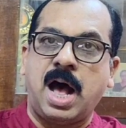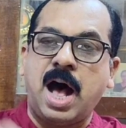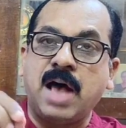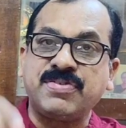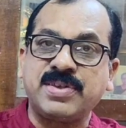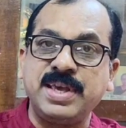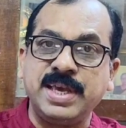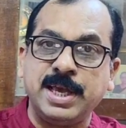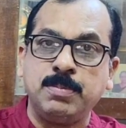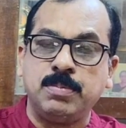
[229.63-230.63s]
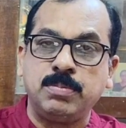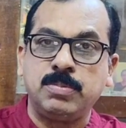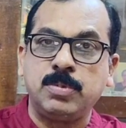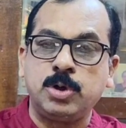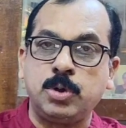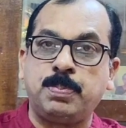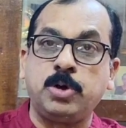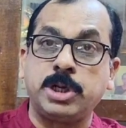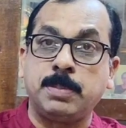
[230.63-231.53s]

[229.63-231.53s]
asking him to put